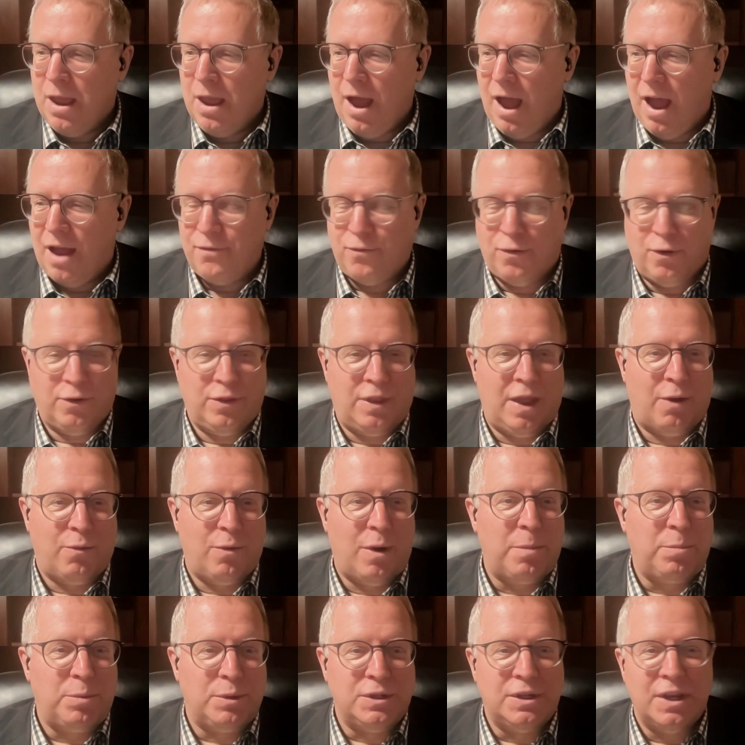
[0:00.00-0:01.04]
I've heard that
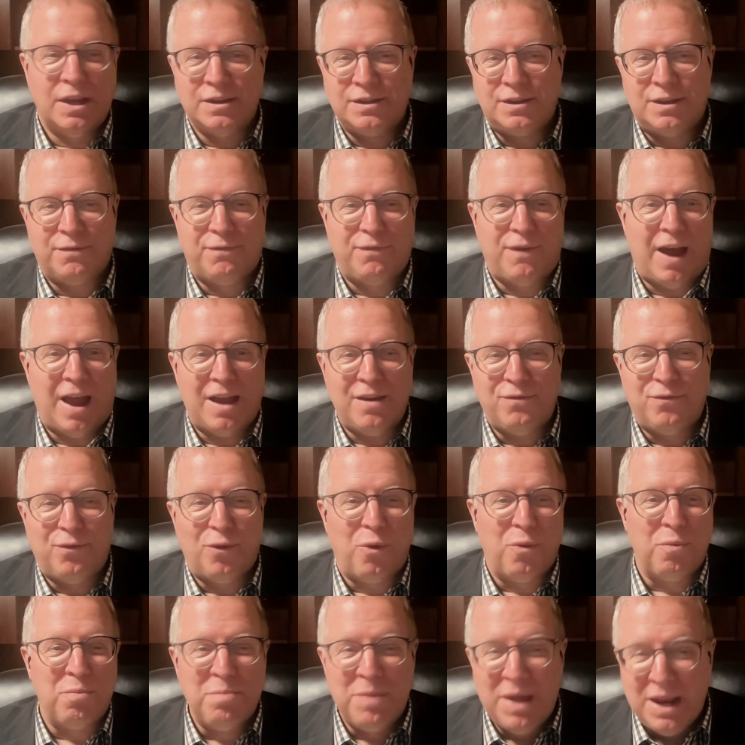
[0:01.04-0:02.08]
represents the
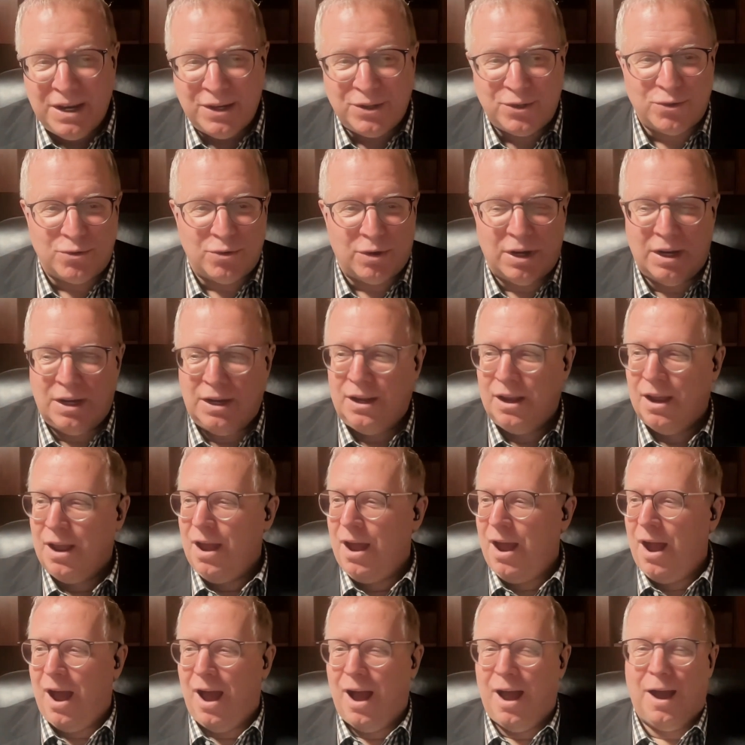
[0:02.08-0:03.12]
fivefold ministry,
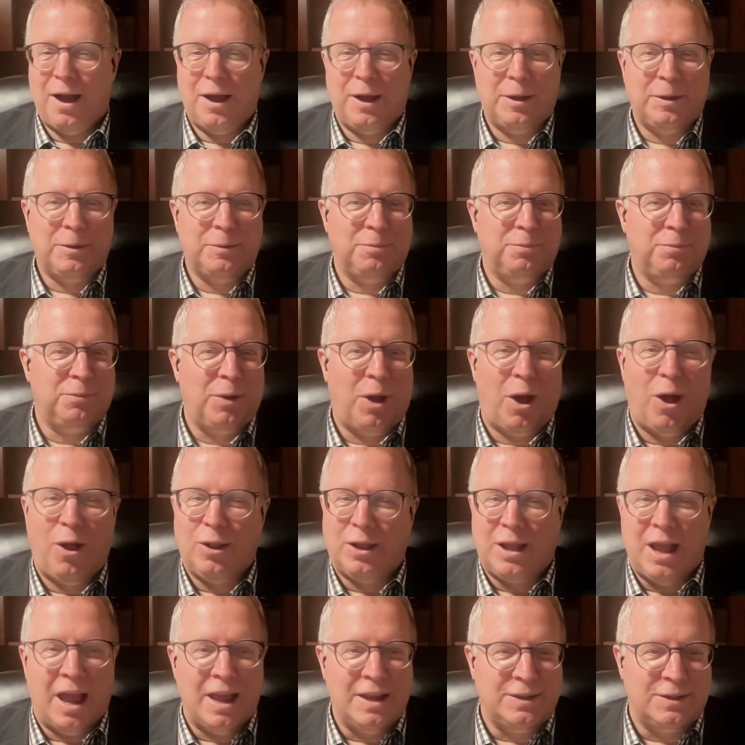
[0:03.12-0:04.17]
uh, all
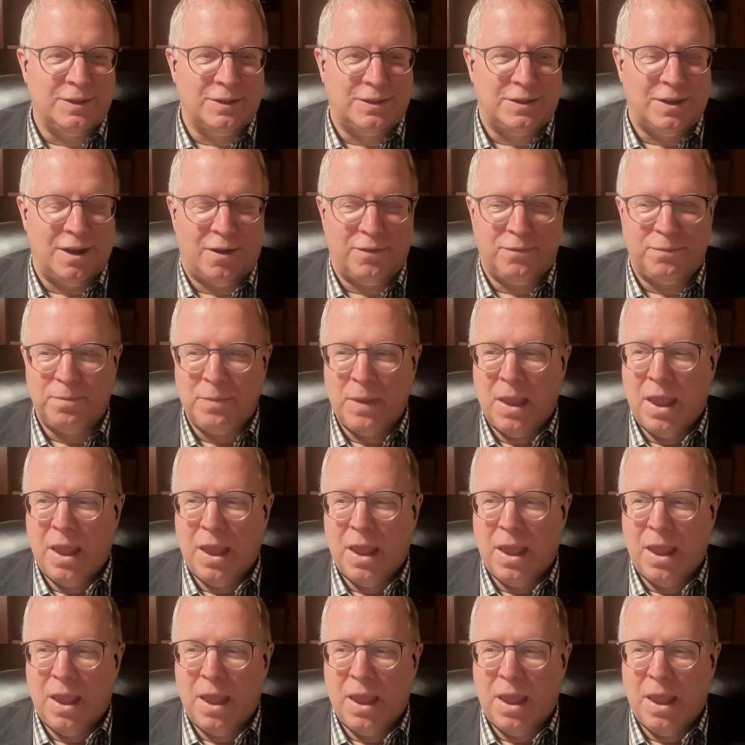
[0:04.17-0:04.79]
kinds of stuff.